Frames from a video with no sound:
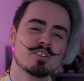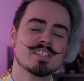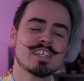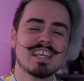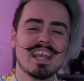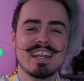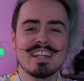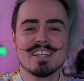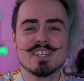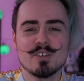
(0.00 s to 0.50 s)

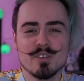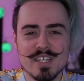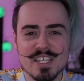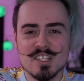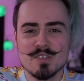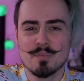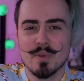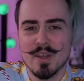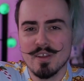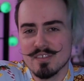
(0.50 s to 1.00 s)
get a good
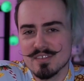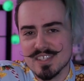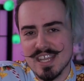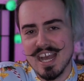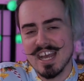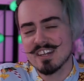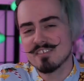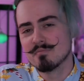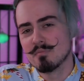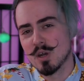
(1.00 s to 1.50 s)
experience
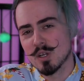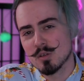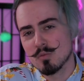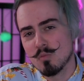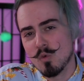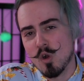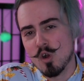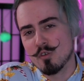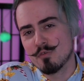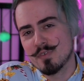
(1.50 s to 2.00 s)
out of Modern
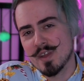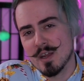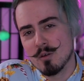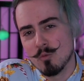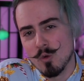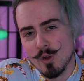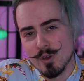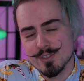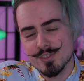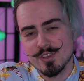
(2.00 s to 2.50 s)
Warfare
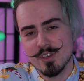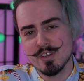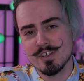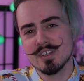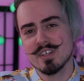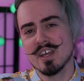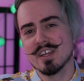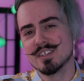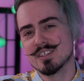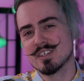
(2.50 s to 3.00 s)

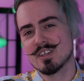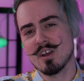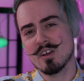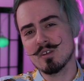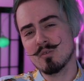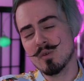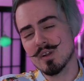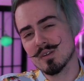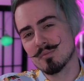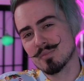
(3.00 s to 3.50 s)
Warzone, you're going to
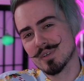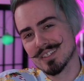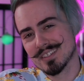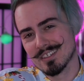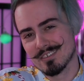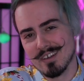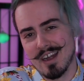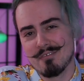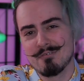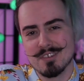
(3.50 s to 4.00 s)
want to bring the
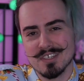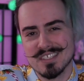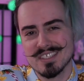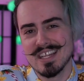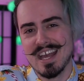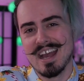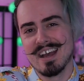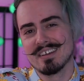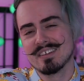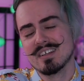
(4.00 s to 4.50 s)
graphics
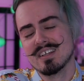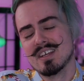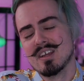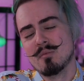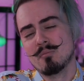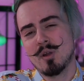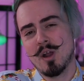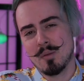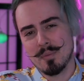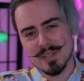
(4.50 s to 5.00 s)
down
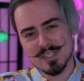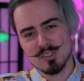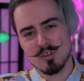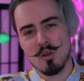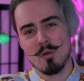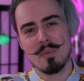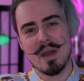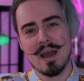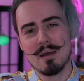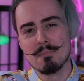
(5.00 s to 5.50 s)
probably to
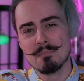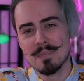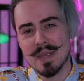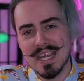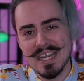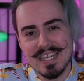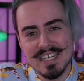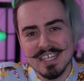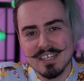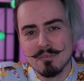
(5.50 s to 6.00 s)
about
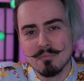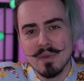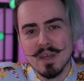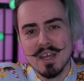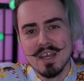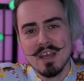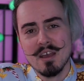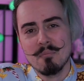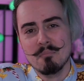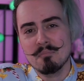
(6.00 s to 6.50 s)
medium,
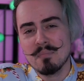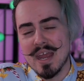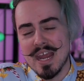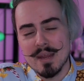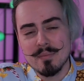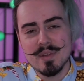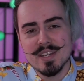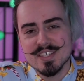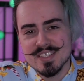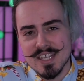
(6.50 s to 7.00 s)

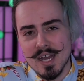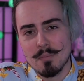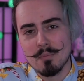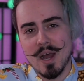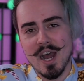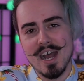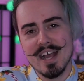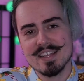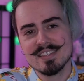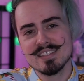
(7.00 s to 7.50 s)
maybe some
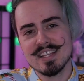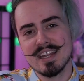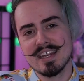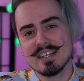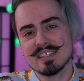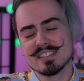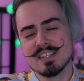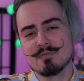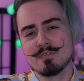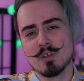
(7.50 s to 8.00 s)
high
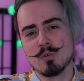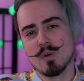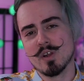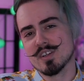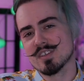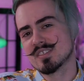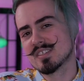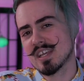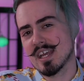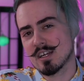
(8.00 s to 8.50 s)
settings if you want
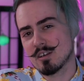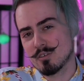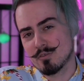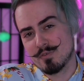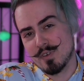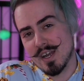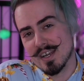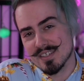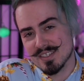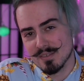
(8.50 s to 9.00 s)
to
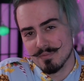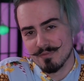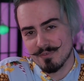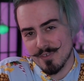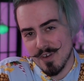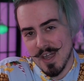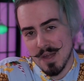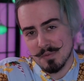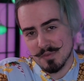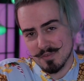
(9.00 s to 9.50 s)
sacrifice some
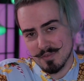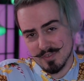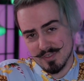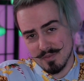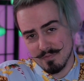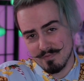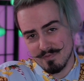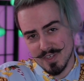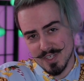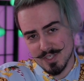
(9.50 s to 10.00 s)
frames for
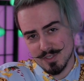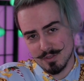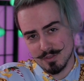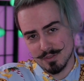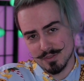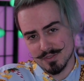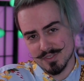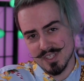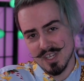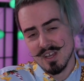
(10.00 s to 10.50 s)
some
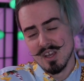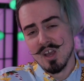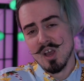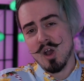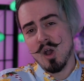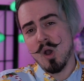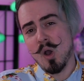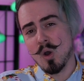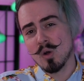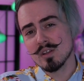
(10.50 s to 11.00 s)
visuals.
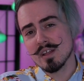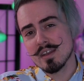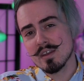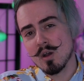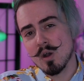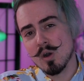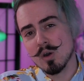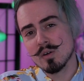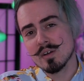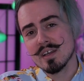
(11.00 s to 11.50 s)
All in
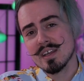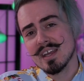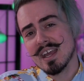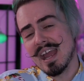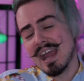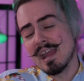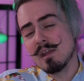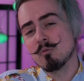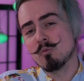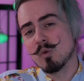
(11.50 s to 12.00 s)
all,
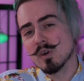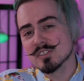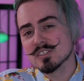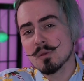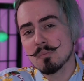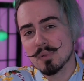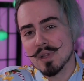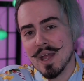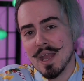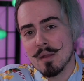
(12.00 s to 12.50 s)
it was a
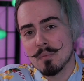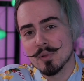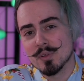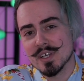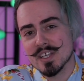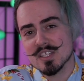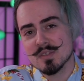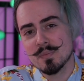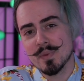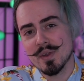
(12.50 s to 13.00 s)
playable
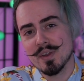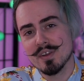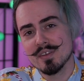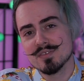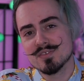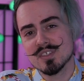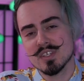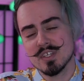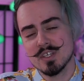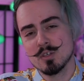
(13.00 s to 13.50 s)

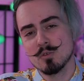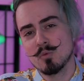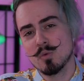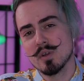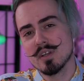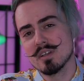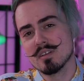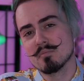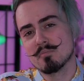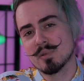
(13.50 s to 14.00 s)
experience. You
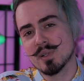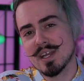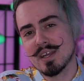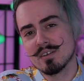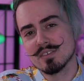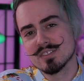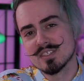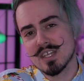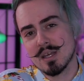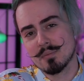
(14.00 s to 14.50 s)
wouldn't play on
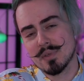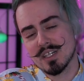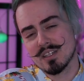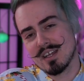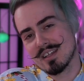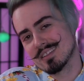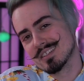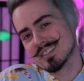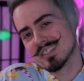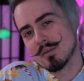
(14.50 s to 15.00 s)
something like
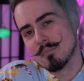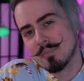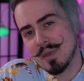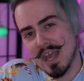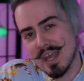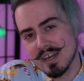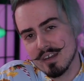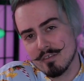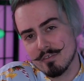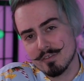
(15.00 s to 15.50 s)
this
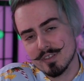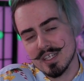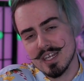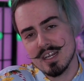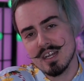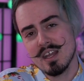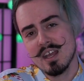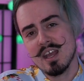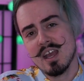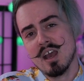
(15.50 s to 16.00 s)

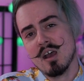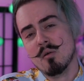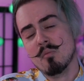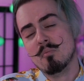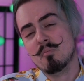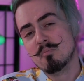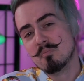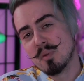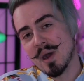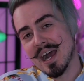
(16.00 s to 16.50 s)
competitively,
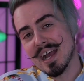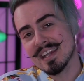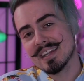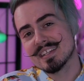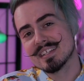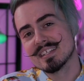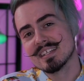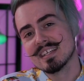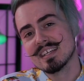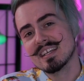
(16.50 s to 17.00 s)

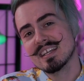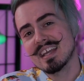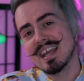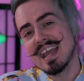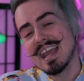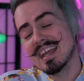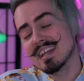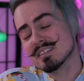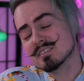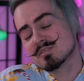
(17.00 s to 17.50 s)
but
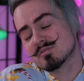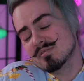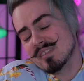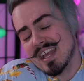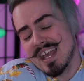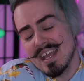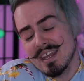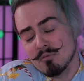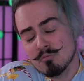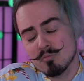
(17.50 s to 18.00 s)
it
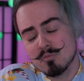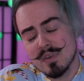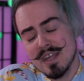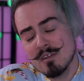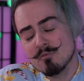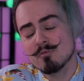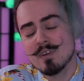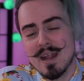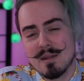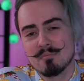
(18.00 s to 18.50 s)

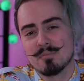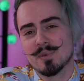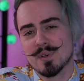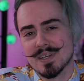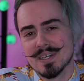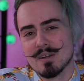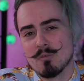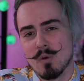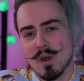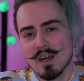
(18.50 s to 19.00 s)
ran pretty
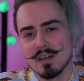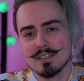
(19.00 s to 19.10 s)
well.